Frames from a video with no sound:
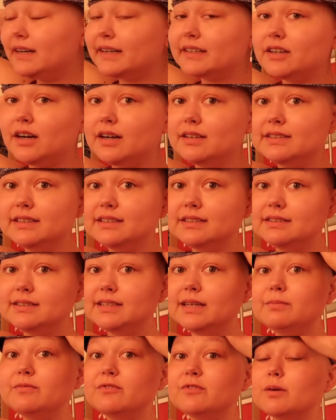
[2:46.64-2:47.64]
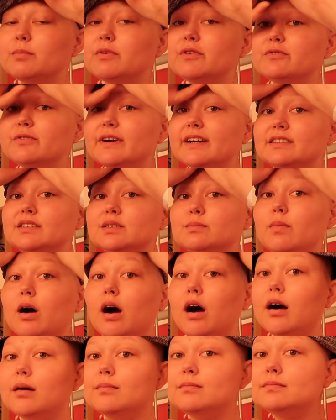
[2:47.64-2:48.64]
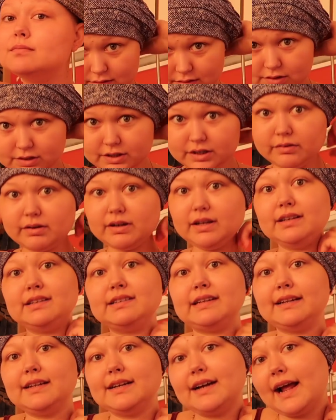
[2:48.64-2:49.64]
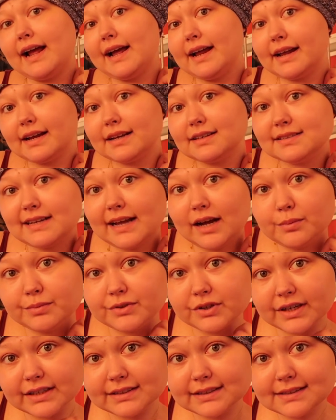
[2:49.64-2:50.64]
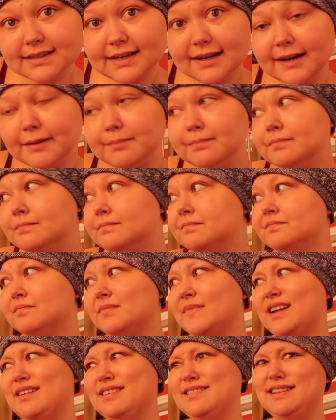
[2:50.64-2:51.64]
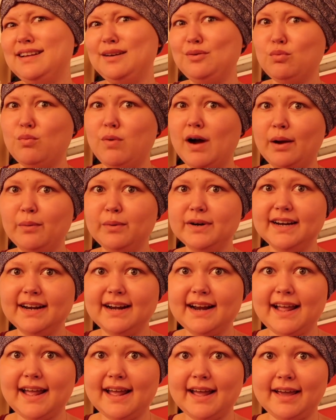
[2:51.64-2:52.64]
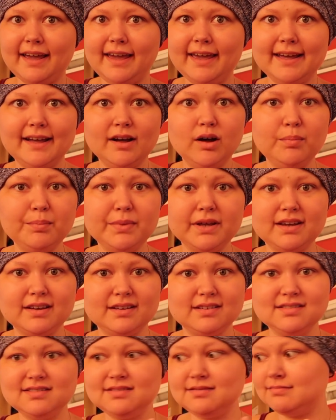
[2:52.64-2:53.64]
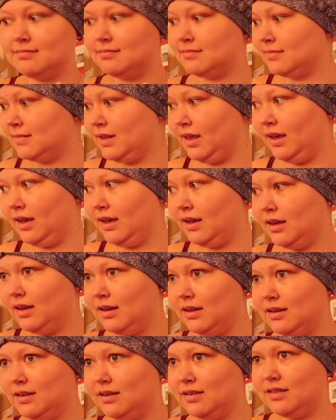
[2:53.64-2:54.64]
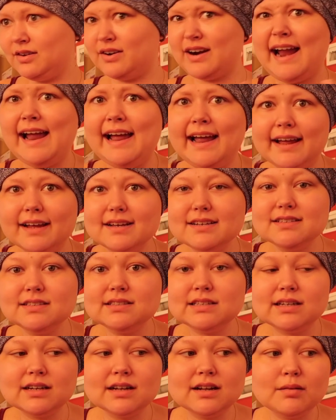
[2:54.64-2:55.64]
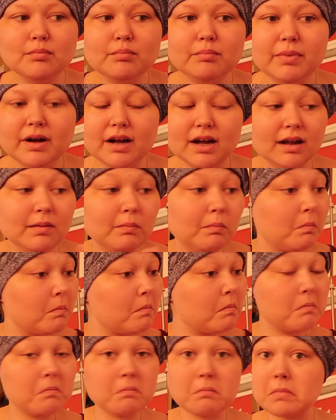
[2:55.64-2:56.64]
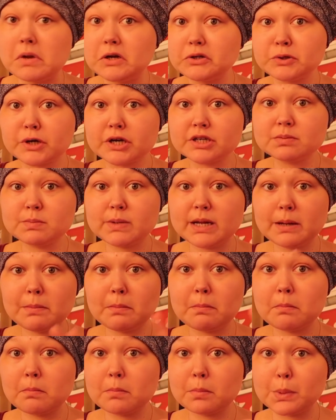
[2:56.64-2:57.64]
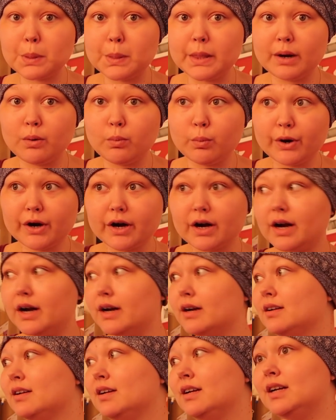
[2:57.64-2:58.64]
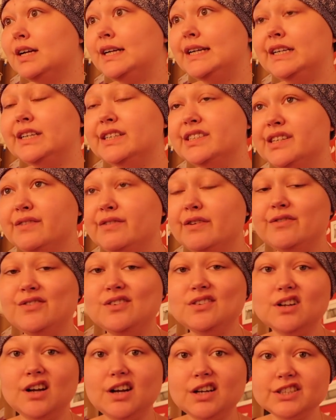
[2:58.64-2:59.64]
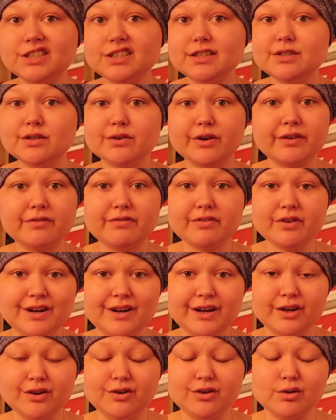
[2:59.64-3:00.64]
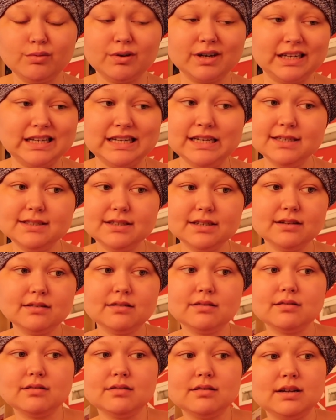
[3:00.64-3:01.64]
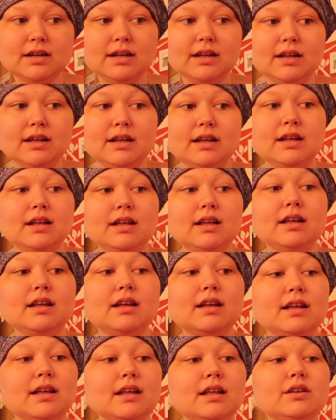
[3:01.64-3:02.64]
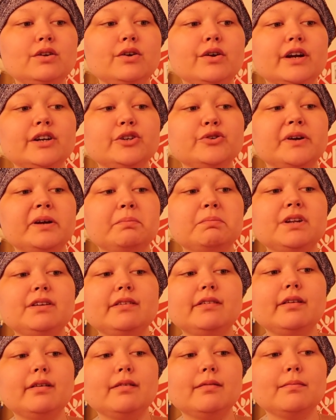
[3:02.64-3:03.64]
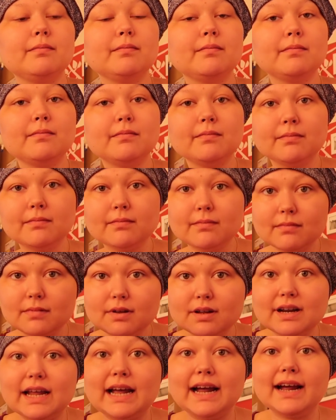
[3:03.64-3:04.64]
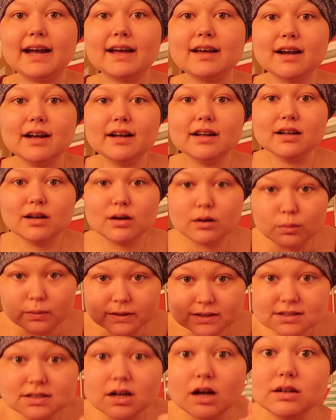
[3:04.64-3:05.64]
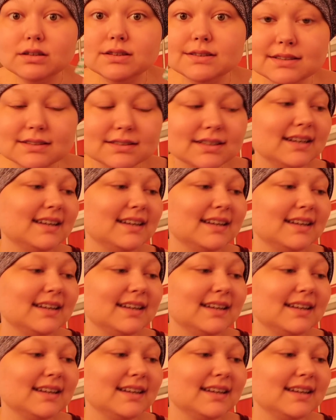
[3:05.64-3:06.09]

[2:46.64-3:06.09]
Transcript: I got this tip from a friend's mom. She really said that eggs helped her at the time. I was like, why wouldn't an egg help? Because they're eggs, but trust me, they work. So if you feel nauseous or you like you don't want to eat during treatment, an egg with salt.